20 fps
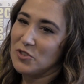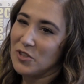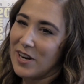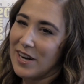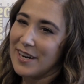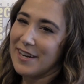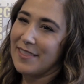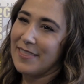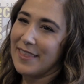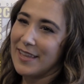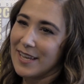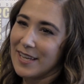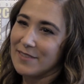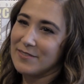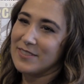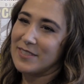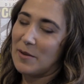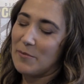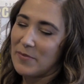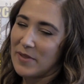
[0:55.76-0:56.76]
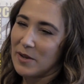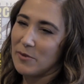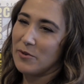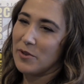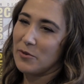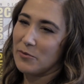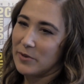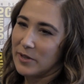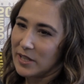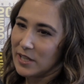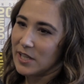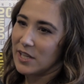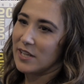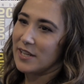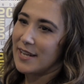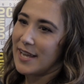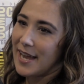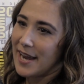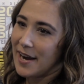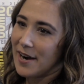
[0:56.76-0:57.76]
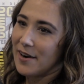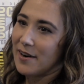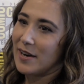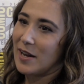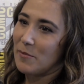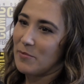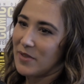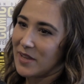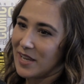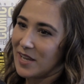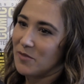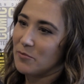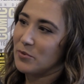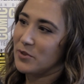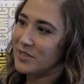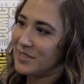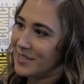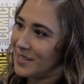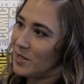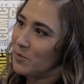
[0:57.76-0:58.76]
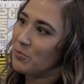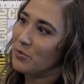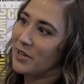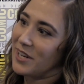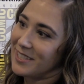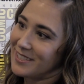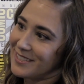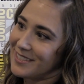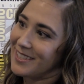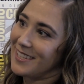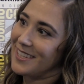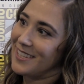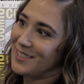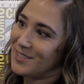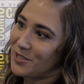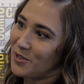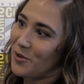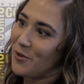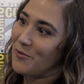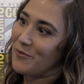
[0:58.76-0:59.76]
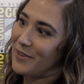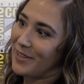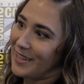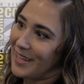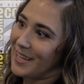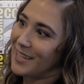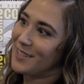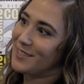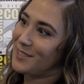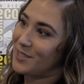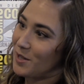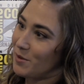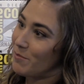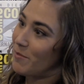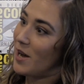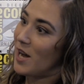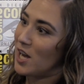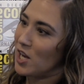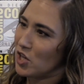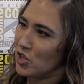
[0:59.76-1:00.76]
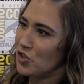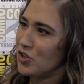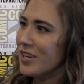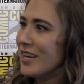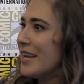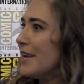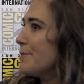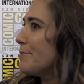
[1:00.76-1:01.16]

I'm trying to think of something with really good hair, and I'm thinking of Priscilla Presley, so I feel like it's an homage.